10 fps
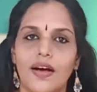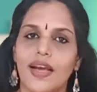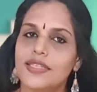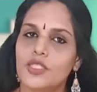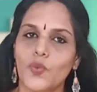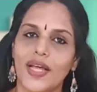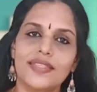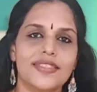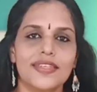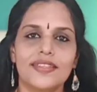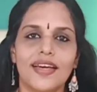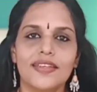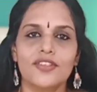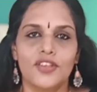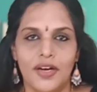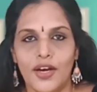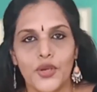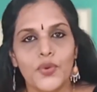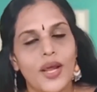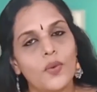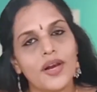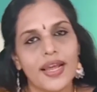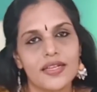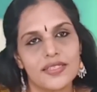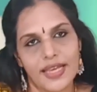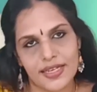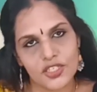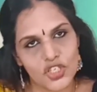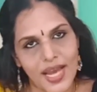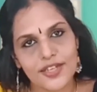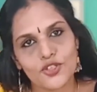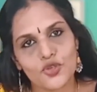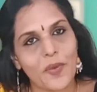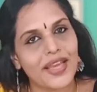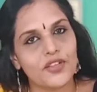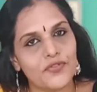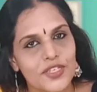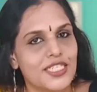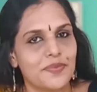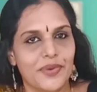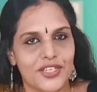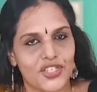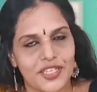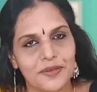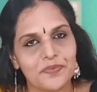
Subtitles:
It's well said that you never get a second chance to make the first impression.